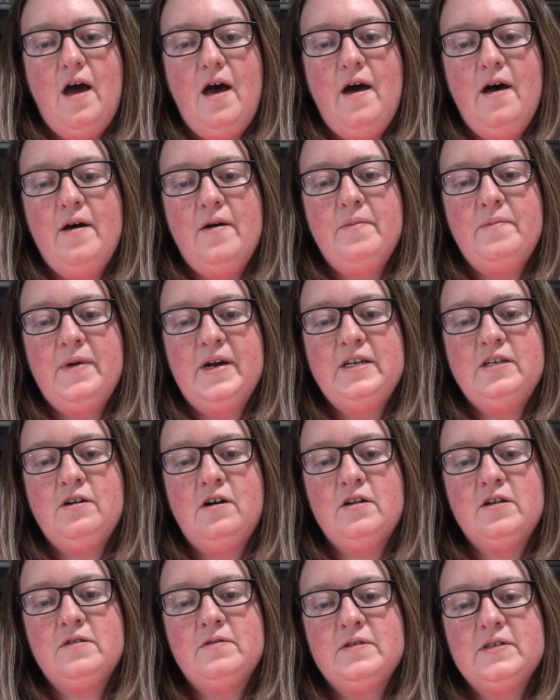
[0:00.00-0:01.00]
Um, my
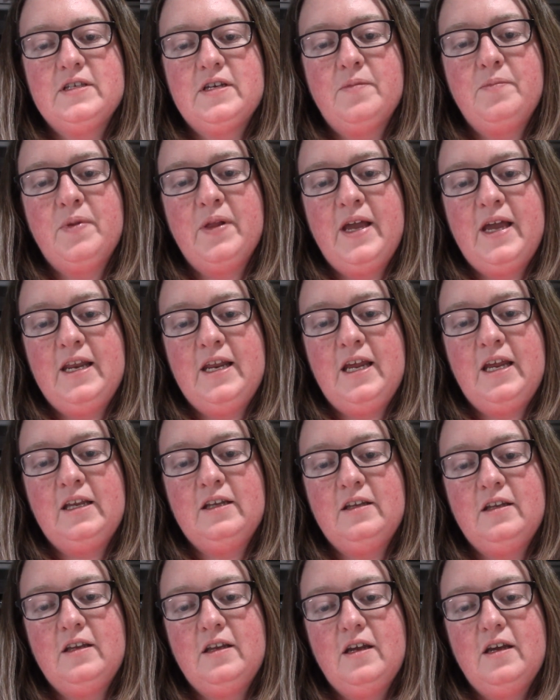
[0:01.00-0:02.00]
daughter was
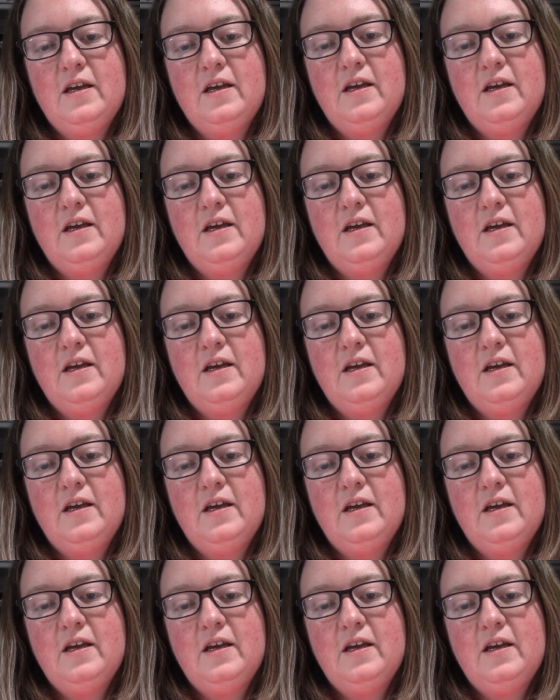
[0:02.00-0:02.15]
complaining